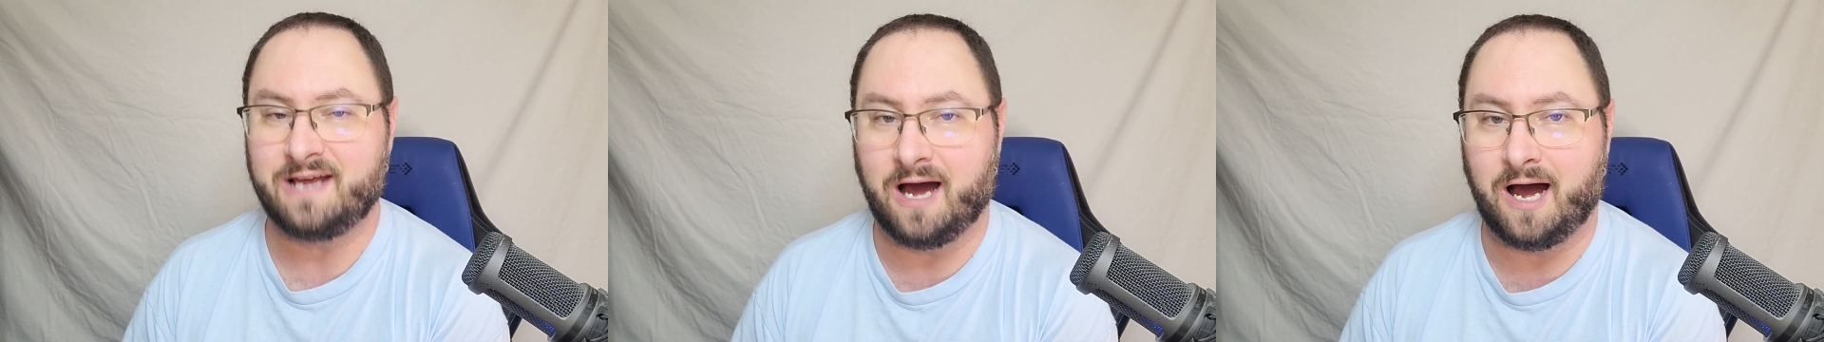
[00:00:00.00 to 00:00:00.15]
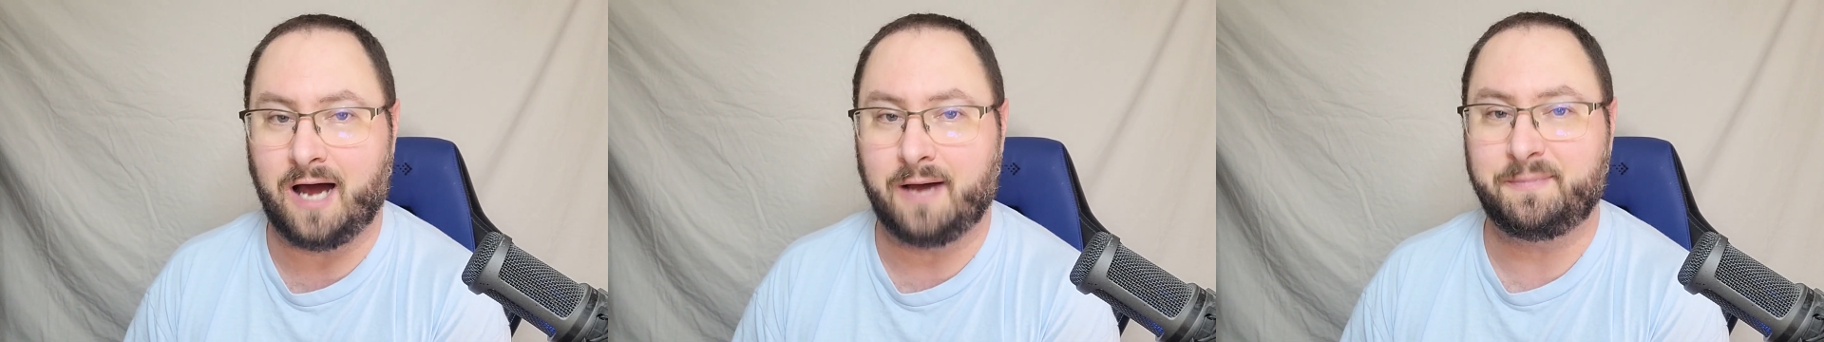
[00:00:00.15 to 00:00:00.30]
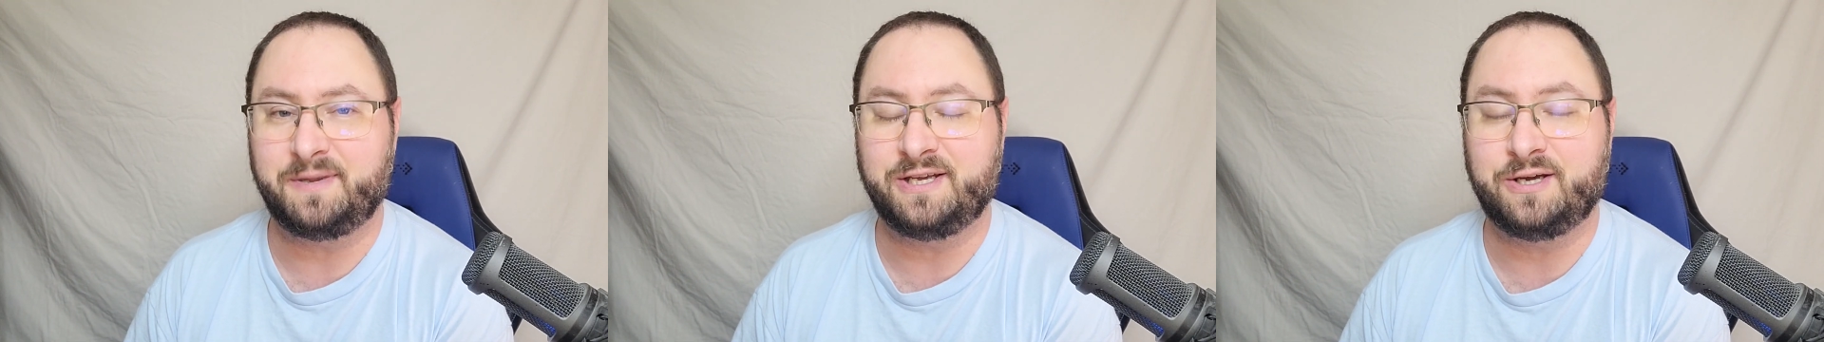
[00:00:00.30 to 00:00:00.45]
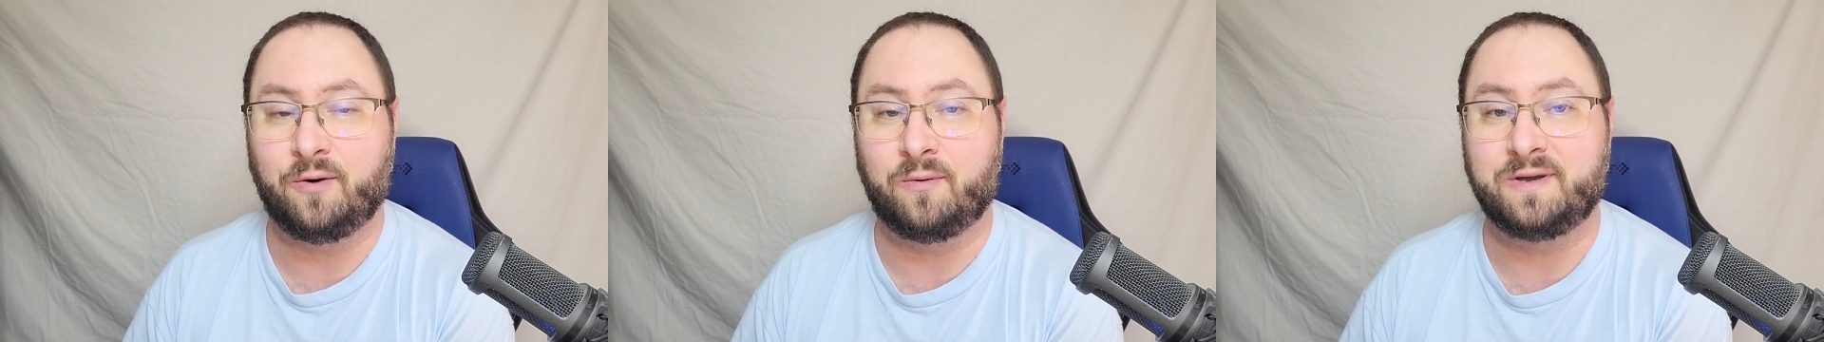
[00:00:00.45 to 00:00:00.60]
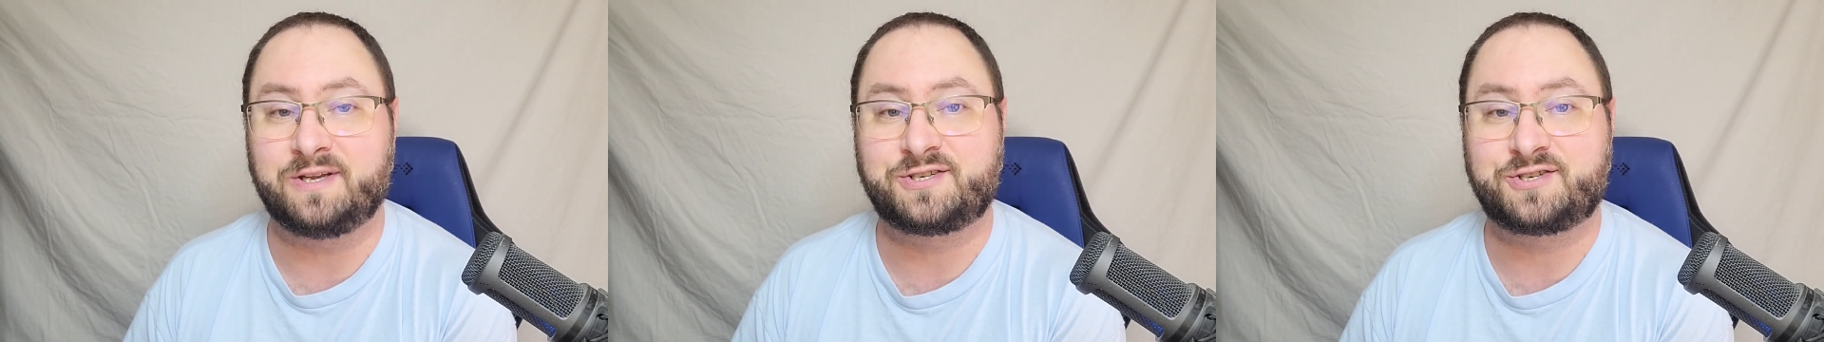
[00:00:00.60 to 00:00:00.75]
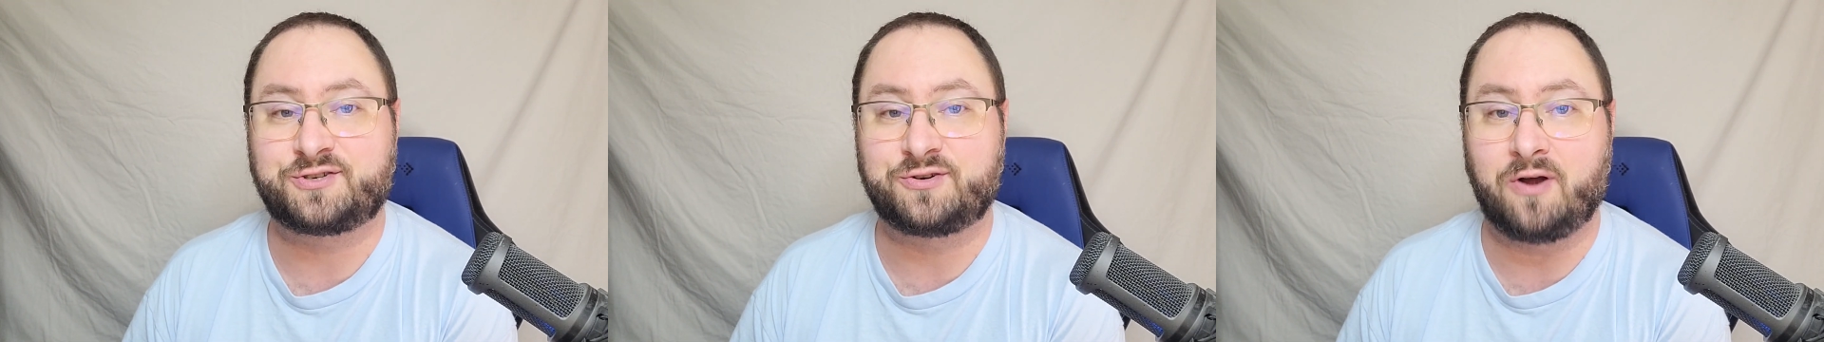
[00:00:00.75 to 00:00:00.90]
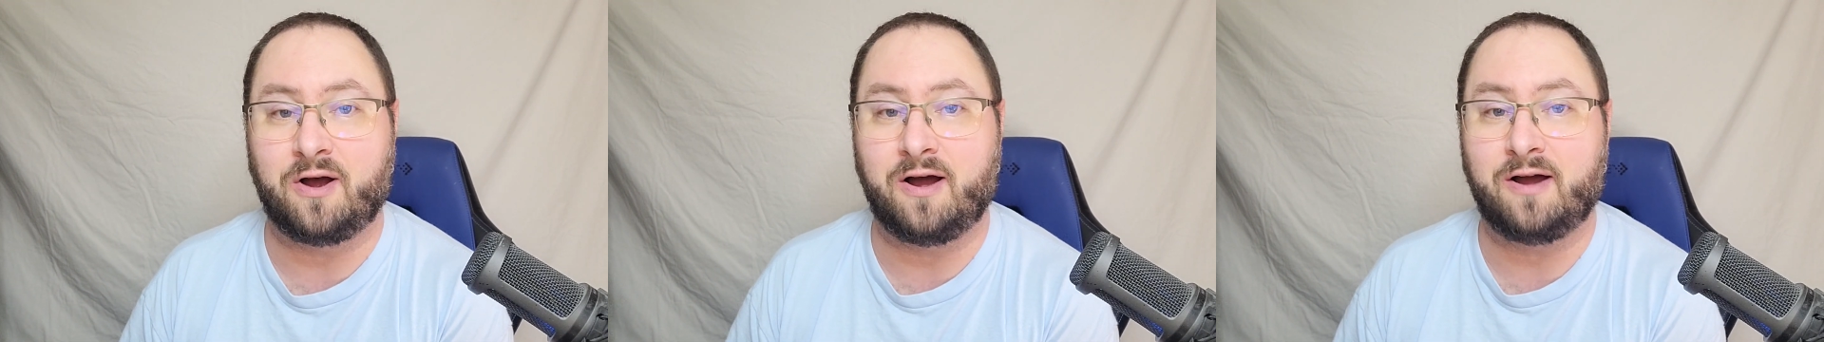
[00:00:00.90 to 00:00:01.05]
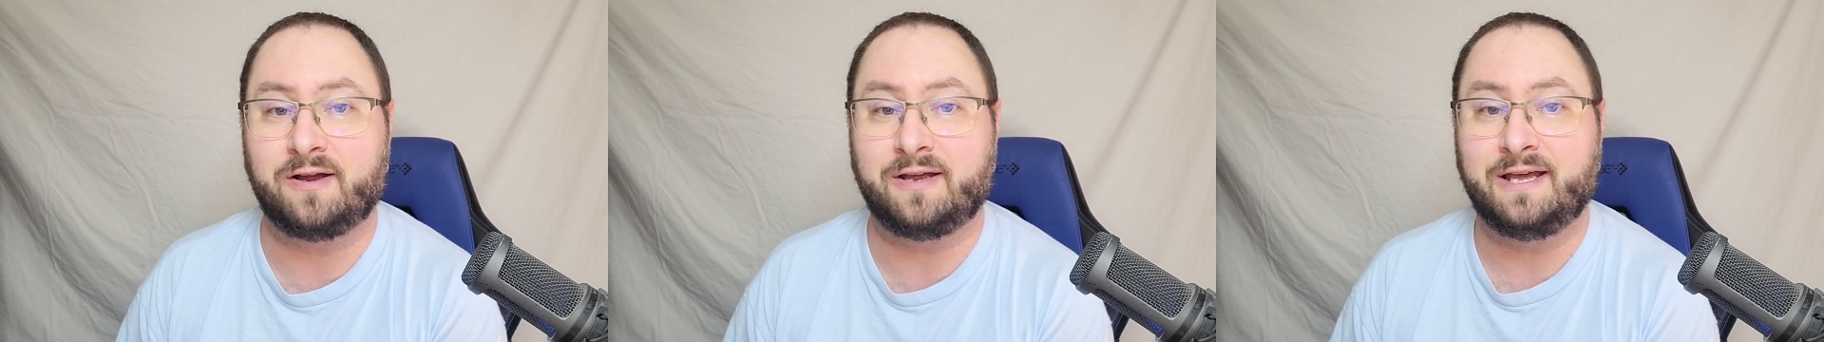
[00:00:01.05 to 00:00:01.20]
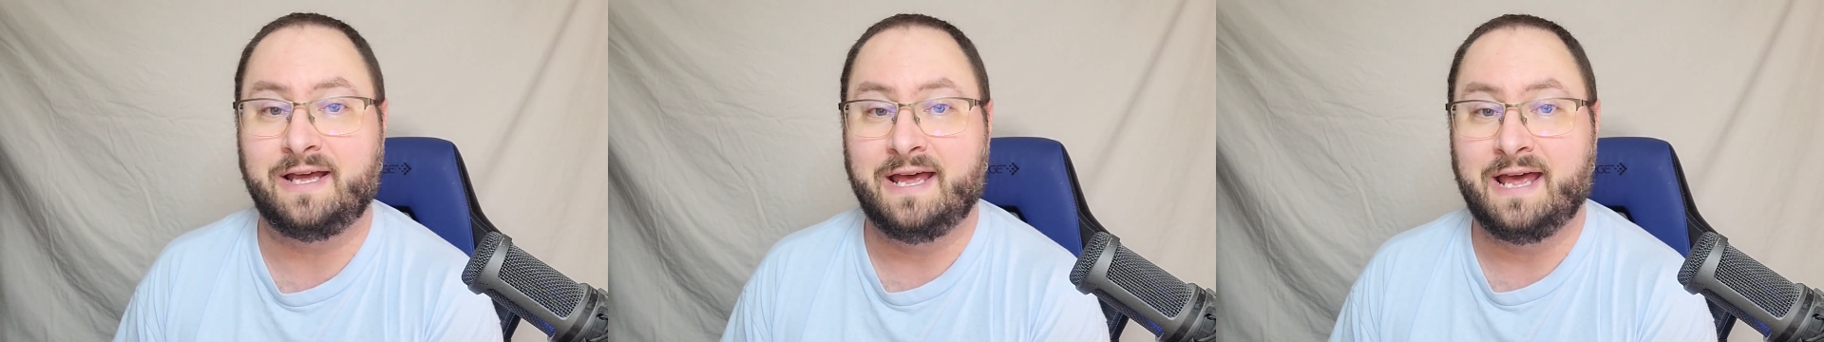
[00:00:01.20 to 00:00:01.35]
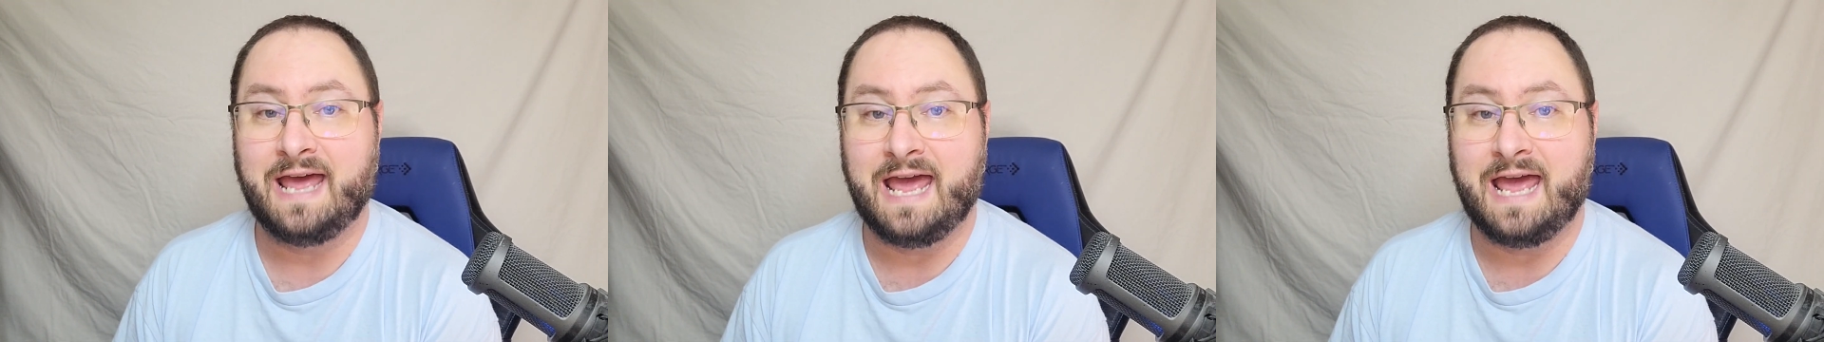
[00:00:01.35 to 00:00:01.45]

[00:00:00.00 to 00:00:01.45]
hobby going strong